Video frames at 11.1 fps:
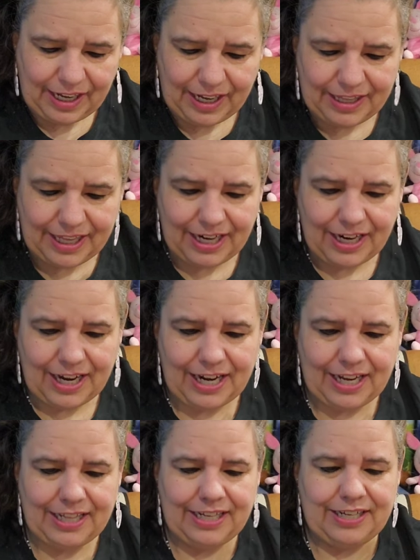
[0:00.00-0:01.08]
And then I
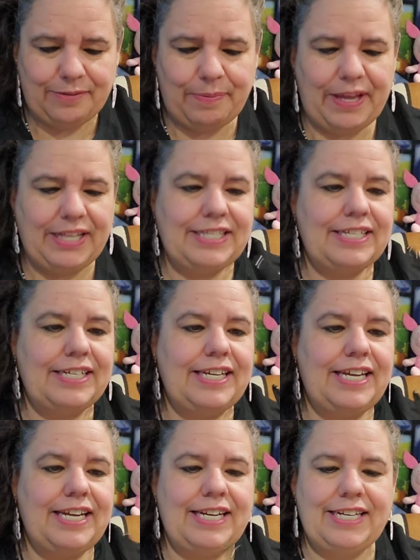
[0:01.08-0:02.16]
got a little pencil
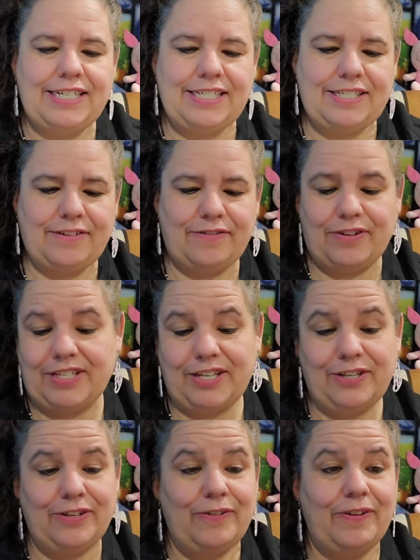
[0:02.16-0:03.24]
here. So of course I
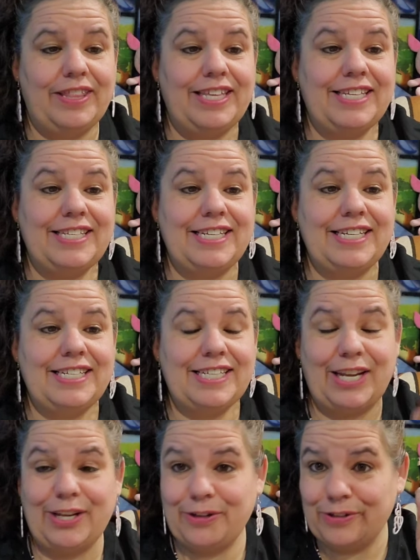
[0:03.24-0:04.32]
do know what this is and
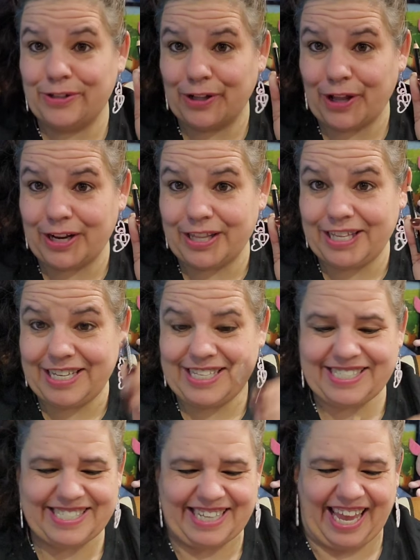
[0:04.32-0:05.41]
I use a lot of
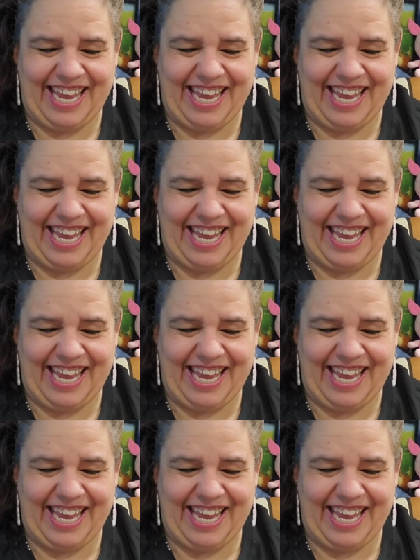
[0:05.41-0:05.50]
these.